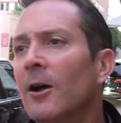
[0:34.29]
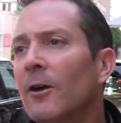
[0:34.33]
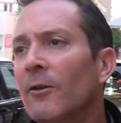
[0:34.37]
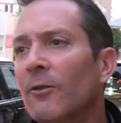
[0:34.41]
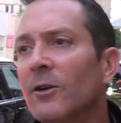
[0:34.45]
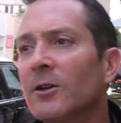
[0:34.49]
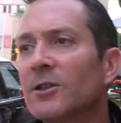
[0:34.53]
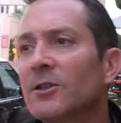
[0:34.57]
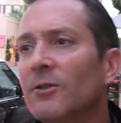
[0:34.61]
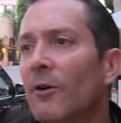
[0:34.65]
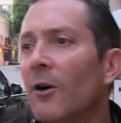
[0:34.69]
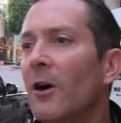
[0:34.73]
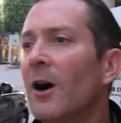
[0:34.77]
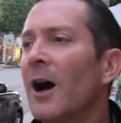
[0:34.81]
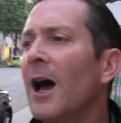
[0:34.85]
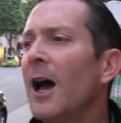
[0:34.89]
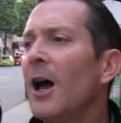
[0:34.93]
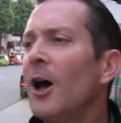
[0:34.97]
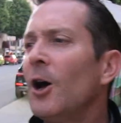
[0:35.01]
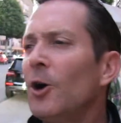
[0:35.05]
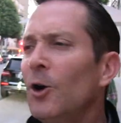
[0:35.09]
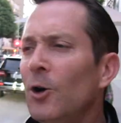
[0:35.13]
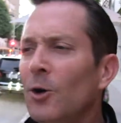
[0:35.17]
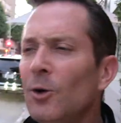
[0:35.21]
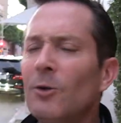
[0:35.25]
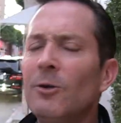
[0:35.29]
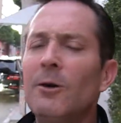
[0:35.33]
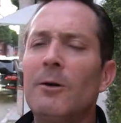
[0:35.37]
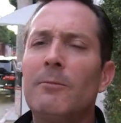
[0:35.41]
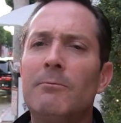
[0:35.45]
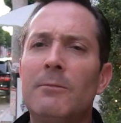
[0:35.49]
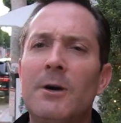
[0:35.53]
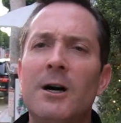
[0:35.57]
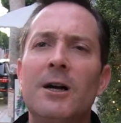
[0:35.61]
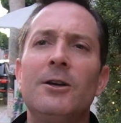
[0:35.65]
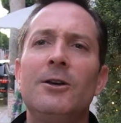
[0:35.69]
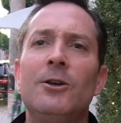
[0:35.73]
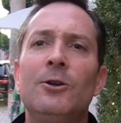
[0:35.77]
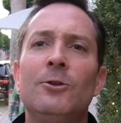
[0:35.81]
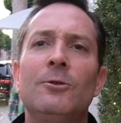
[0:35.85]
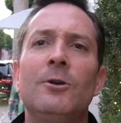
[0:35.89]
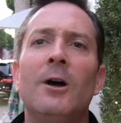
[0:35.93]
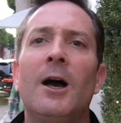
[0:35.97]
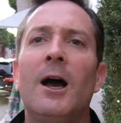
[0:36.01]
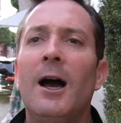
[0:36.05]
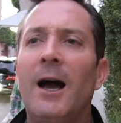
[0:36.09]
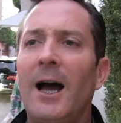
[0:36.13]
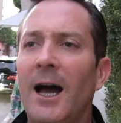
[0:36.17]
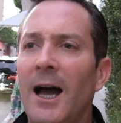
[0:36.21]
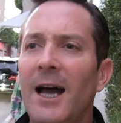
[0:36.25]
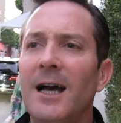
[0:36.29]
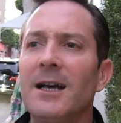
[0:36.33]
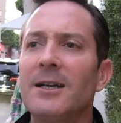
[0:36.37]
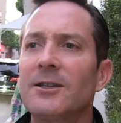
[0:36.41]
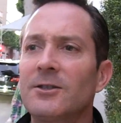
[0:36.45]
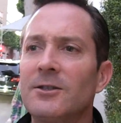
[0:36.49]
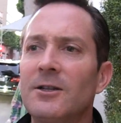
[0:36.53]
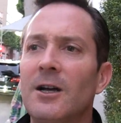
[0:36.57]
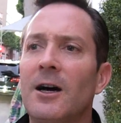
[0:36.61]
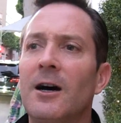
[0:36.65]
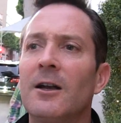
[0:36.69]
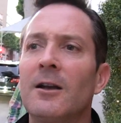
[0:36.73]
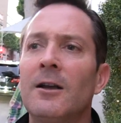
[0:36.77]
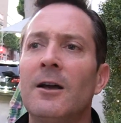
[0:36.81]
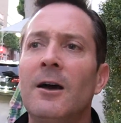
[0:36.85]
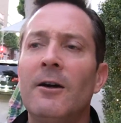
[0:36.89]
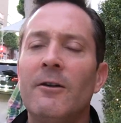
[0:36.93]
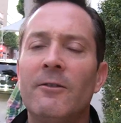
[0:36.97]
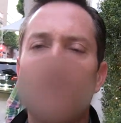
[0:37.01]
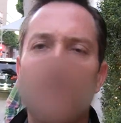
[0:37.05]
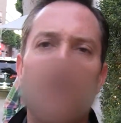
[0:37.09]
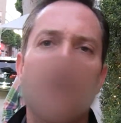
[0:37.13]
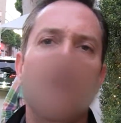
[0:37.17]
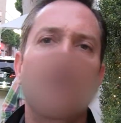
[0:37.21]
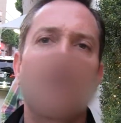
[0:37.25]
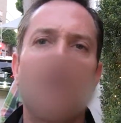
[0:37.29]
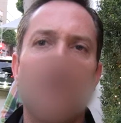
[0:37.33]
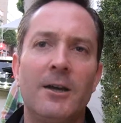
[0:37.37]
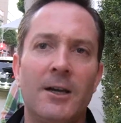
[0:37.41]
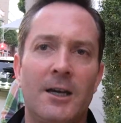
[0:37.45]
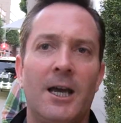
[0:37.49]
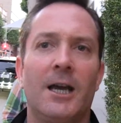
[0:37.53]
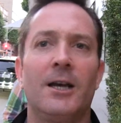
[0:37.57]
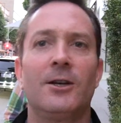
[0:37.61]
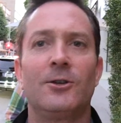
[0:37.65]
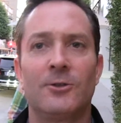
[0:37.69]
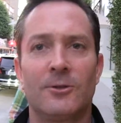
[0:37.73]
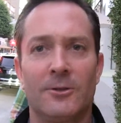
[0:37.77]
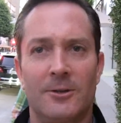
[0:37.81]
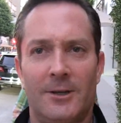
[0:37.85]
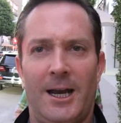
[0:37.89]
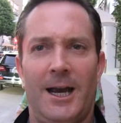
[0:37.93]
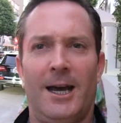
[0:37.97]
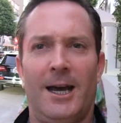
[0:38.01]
first of all, who among you has not the occasional